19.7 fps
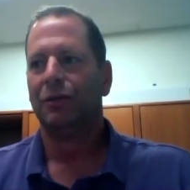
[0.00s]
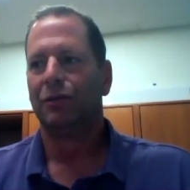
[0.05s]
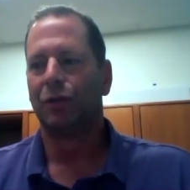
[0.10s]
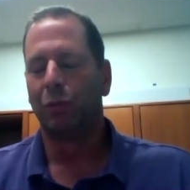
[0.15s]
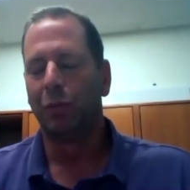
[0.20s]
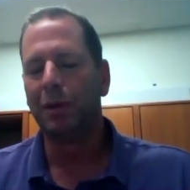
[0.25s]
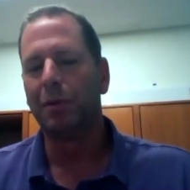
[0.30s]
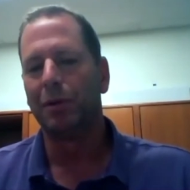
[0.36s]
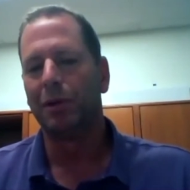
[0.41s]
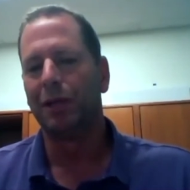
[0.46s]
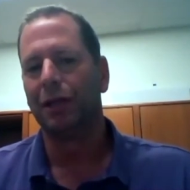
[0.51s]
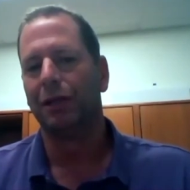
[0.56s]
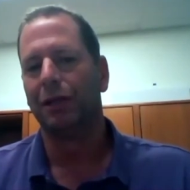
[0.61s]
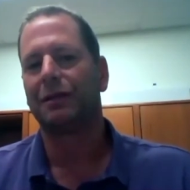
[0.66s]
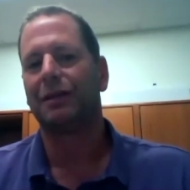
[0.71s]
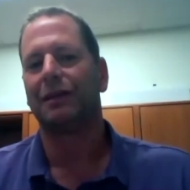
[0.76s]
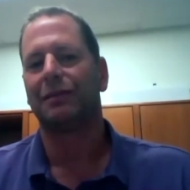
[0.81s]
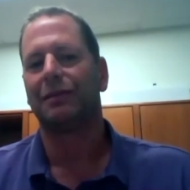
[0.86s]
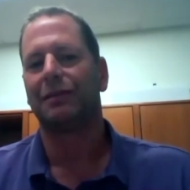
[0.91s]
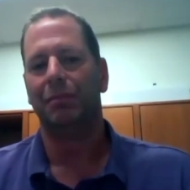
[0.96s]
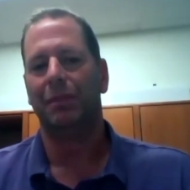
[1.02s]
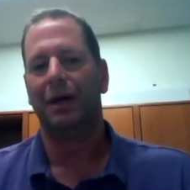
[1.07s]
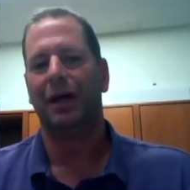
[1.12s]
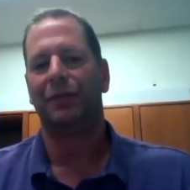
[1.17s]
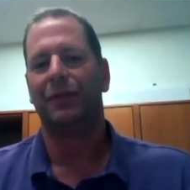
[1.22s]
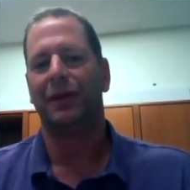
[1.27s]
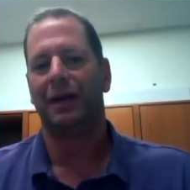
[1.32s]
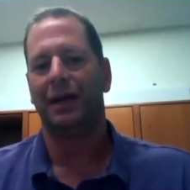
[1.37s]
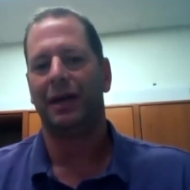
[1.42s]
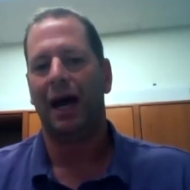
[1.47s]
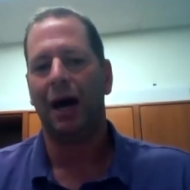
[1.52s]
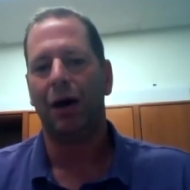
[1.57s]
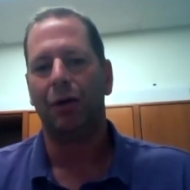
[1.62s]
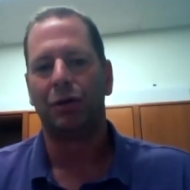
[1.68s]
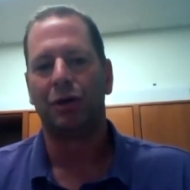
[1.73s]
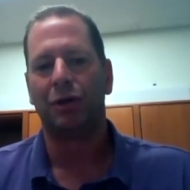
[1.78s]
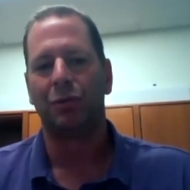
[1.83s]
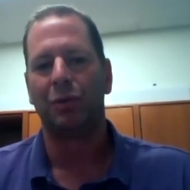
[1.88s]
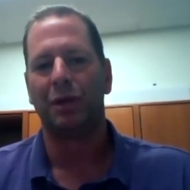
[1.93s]
So we really looked at the method and
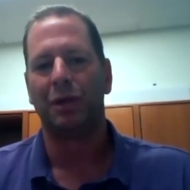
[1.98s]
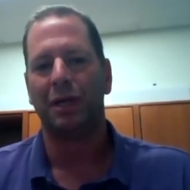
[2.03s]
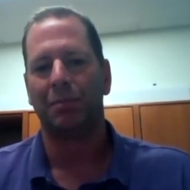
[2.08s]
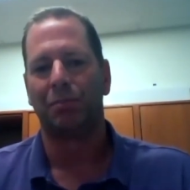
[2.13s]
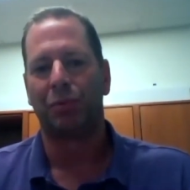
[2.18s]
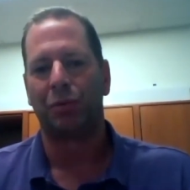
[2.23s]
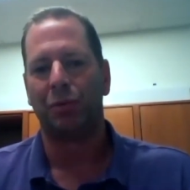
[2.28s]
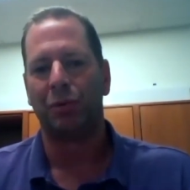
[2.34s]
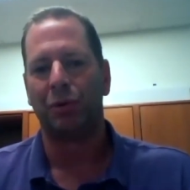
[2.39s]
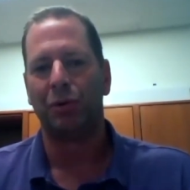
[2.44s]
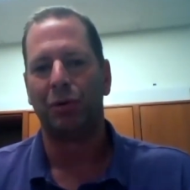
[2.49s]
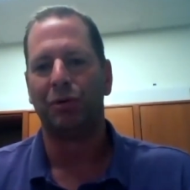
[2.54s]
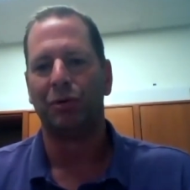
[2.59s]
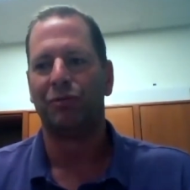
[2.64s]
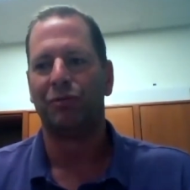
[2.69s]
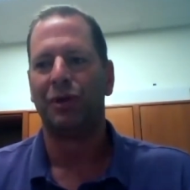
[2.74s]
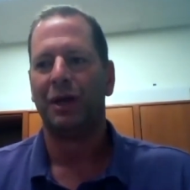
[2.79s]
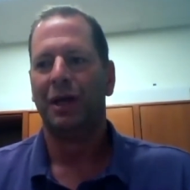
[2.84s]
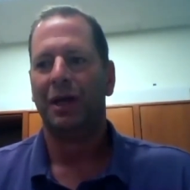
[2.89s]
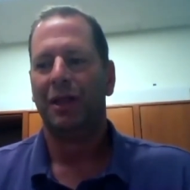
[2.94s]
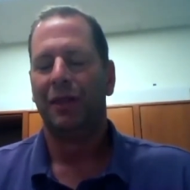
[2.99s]
how could we improve